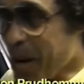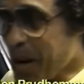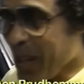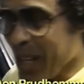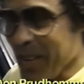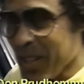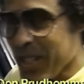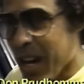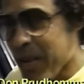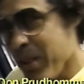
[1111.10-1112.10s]
you better believe they're
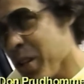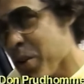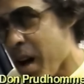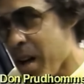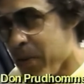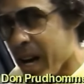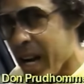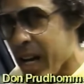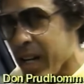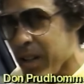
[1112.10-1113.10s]
tough. If they're qualified
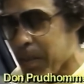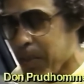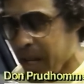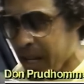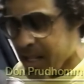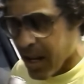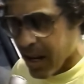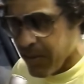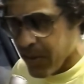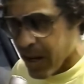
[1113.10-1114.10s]
out here, they're plenty
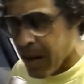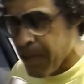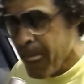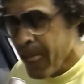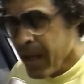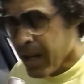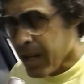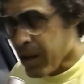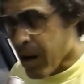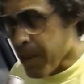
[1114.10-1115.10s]
tough. Uh, uh,
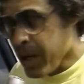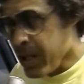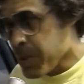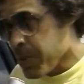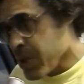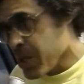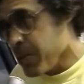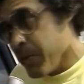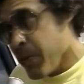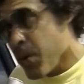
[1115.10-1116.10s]
you know, I've been in this position
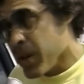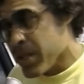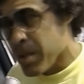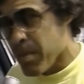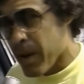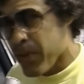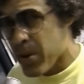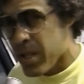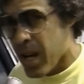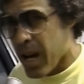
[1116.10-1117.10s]
before. This isn't my
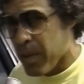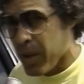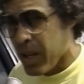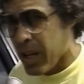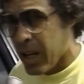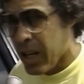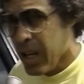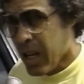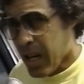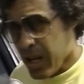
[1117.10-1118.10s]
first time, and uh,
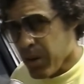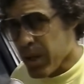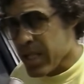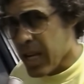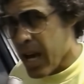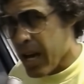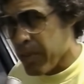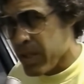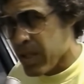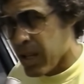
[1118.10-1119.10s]
I know what it's like.
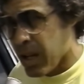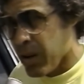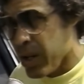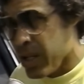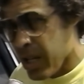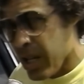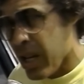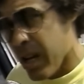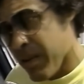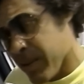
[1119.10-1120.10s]
You're sitting on low 18
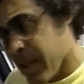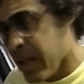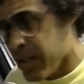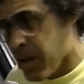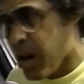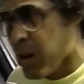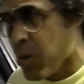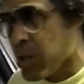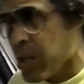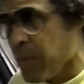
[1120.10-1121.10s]
and have a, a dark horse